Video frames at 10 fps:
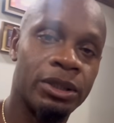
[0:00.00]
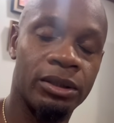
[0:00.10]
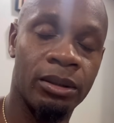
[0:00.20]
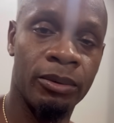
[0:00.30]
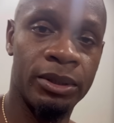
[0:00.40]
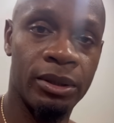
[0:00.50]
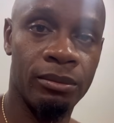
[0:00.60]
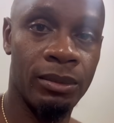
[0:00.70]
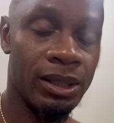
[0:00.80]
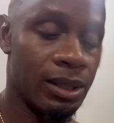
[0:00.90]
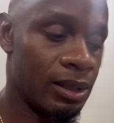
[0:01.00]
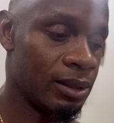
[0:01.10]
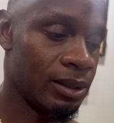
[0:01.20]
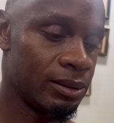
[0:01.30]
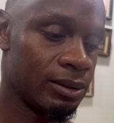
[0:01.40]
it up with some banana
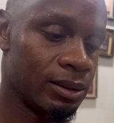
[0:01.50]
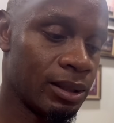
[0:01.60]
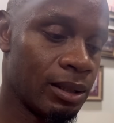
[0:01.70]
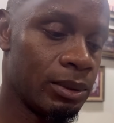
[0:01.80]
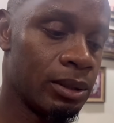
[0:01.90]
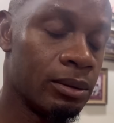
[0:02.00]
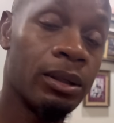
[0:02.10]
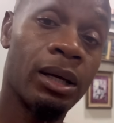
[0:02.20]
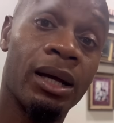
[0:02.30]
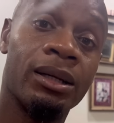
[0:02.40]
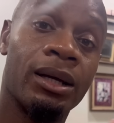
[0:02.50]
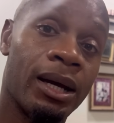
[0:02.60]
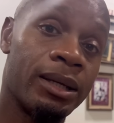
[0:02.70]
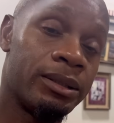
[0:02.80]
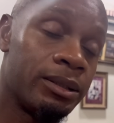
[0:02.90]
and thing, you know what I mean? And
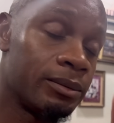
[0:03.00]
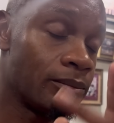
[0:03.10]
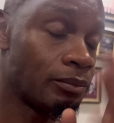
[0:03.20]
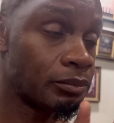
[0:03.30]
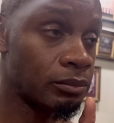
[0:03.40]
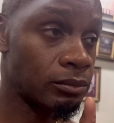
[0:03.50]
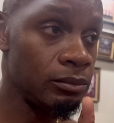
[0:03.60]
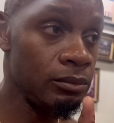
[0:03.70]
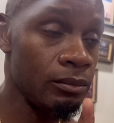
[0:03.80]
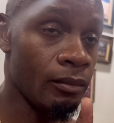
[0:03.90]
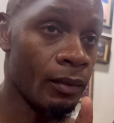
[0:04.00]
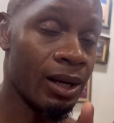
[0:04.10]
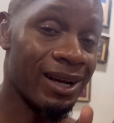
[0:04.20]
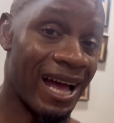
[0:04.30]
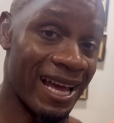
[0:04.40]
guys,
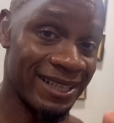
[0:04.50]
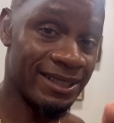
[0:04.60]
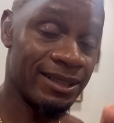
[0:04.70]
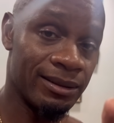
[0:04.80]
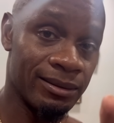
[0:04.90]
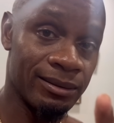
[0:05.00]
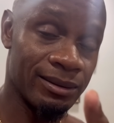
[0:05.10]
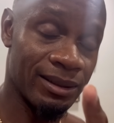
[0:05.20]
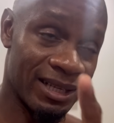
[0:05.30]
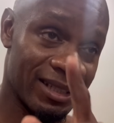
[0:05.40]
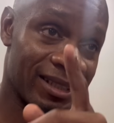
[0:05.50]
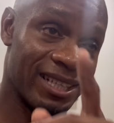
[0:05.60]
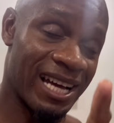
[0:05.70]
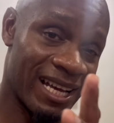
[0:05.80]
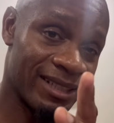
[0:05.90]
guys, as in
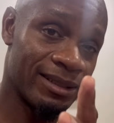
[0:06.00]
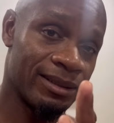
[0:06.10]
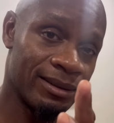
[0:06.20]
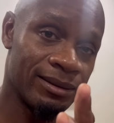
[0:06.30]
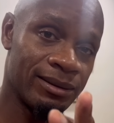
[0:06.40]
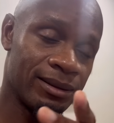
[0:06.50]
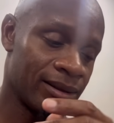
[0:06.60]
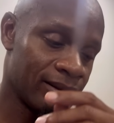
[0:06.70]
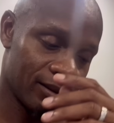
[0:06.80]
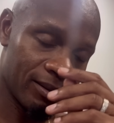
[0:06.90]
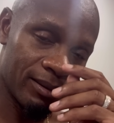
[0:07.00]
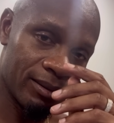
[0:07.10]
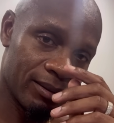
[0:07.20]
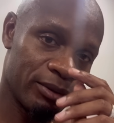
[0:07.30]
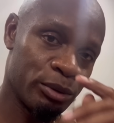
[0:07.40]
guys,
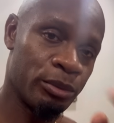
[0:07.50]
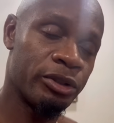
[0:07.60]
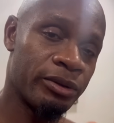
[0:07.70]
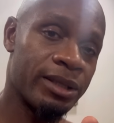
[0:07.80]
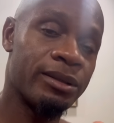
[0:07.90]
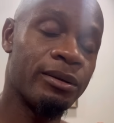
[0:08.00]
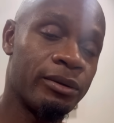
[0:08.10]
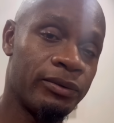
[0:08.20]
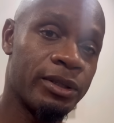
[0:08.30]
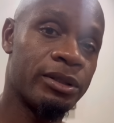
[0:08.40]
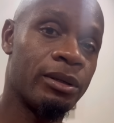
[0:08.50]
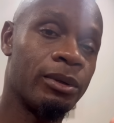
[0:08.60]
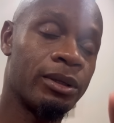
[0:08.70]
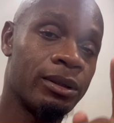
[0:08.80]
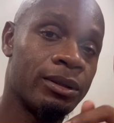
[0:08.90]
too much rice not good for your stomach,
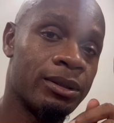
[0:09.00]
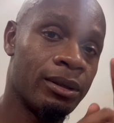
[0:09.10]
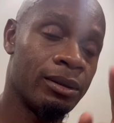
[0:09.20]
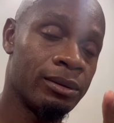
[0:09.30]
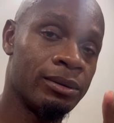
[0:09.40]
you know, so